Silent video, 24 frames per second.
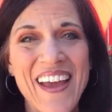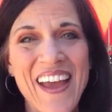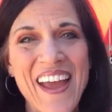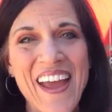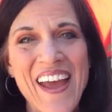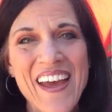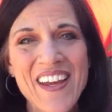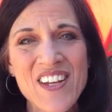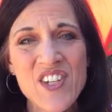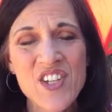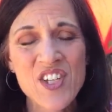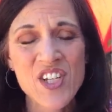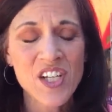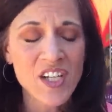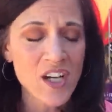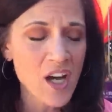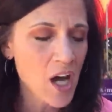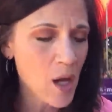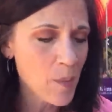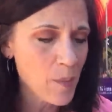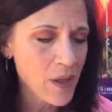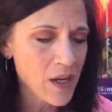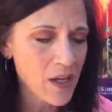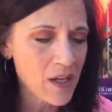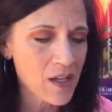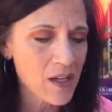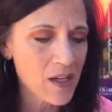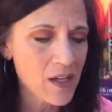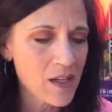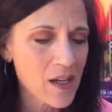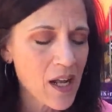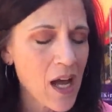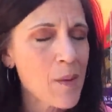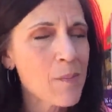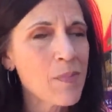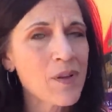And she
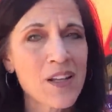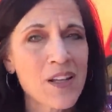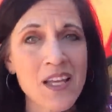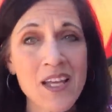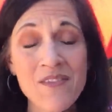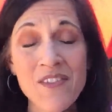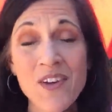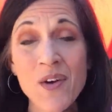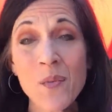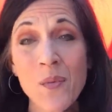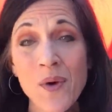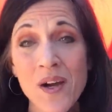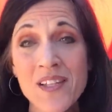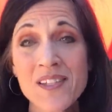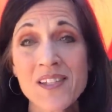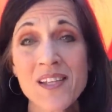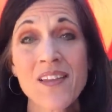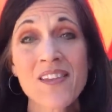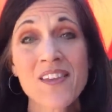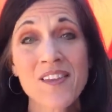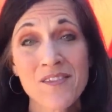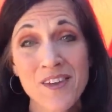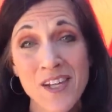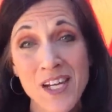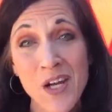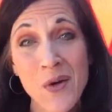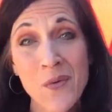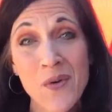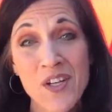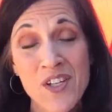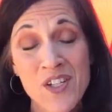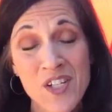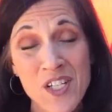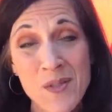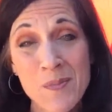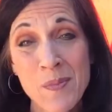commented, I believe it was on the video
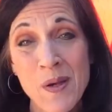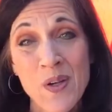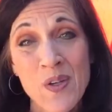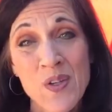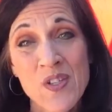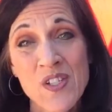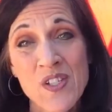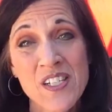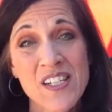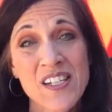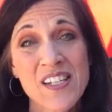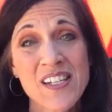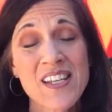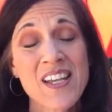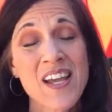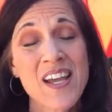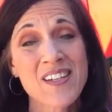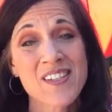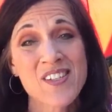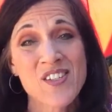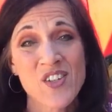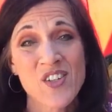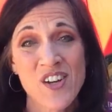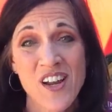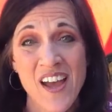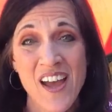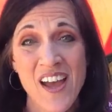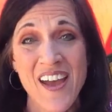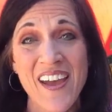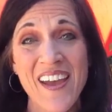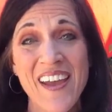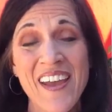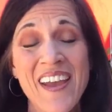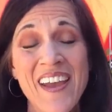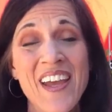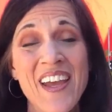we just posted
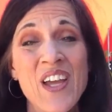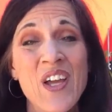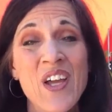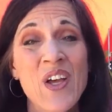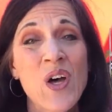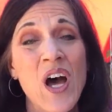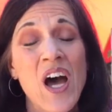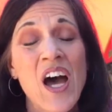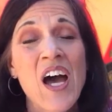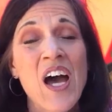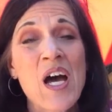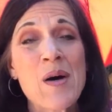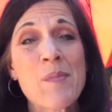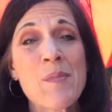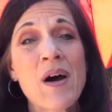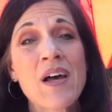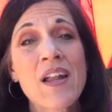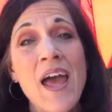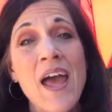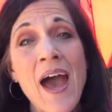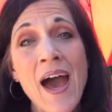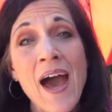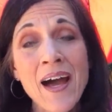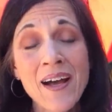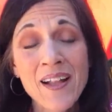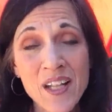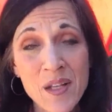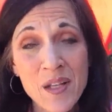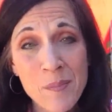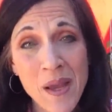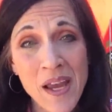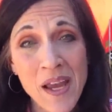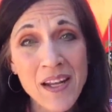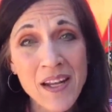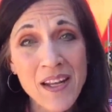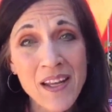yesterday, um, on
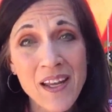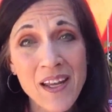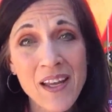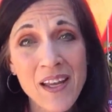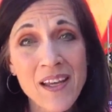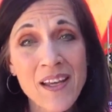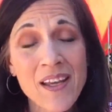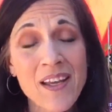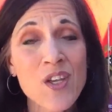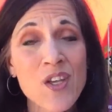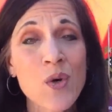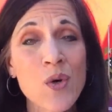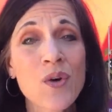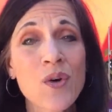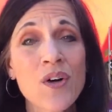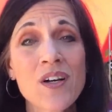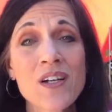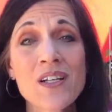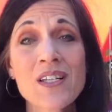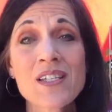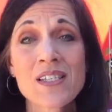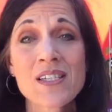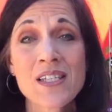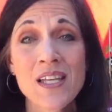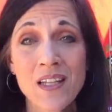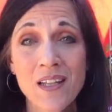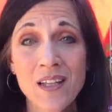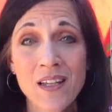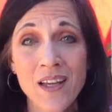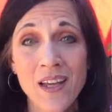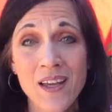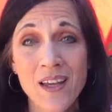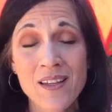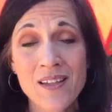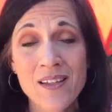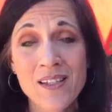acclimating your
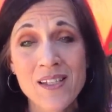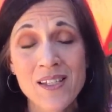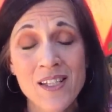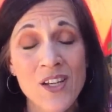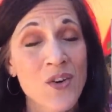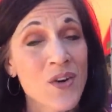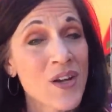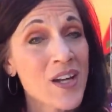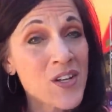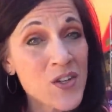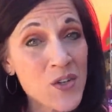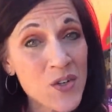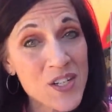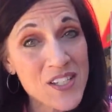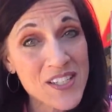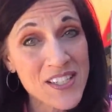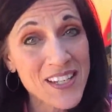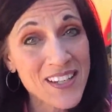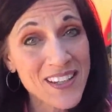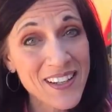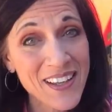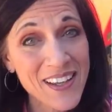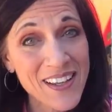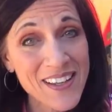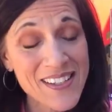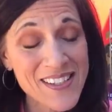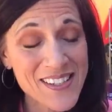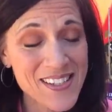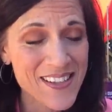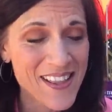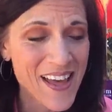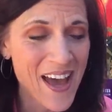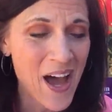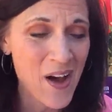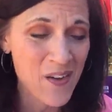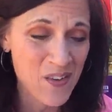seedlings, your indoor seedlings
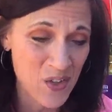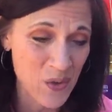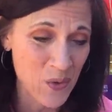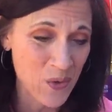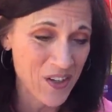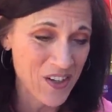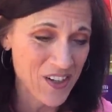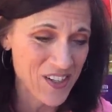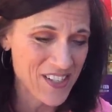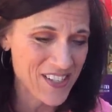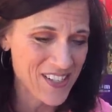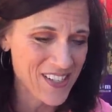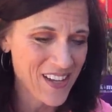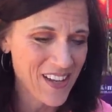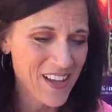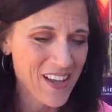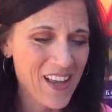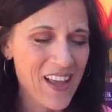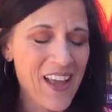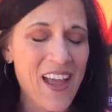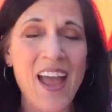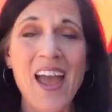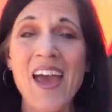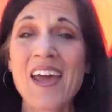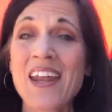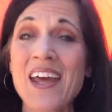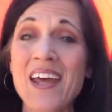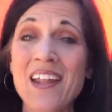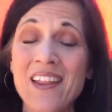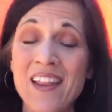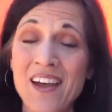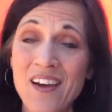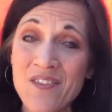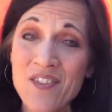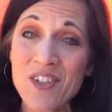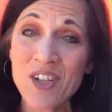to the outdoors. And I
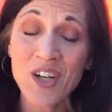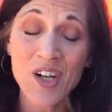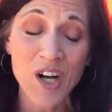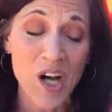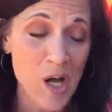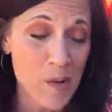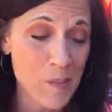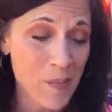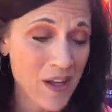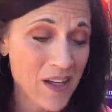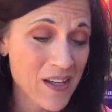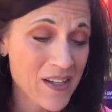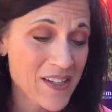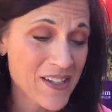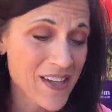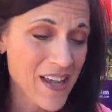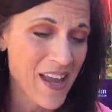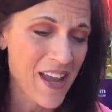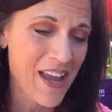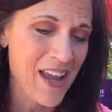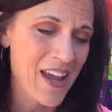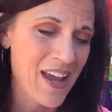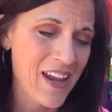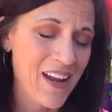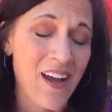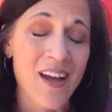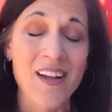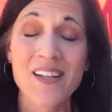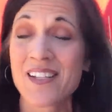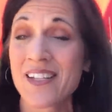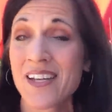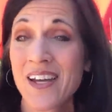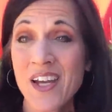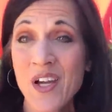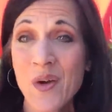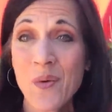loved her comment, and I'll
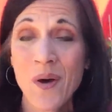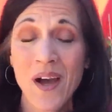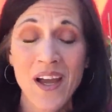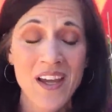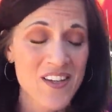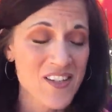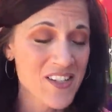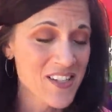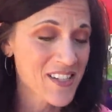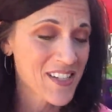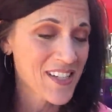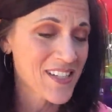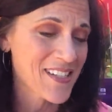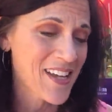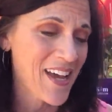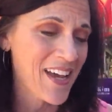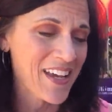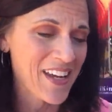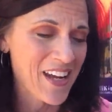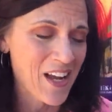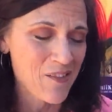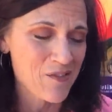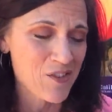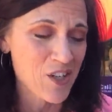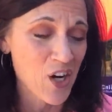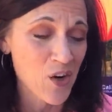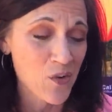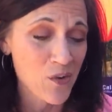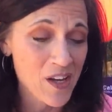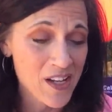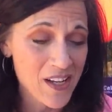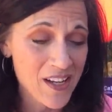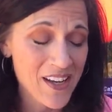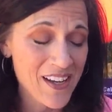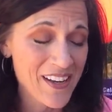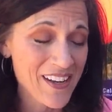tell you why in just a second after I
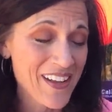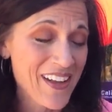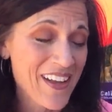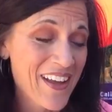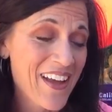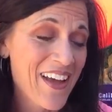read it.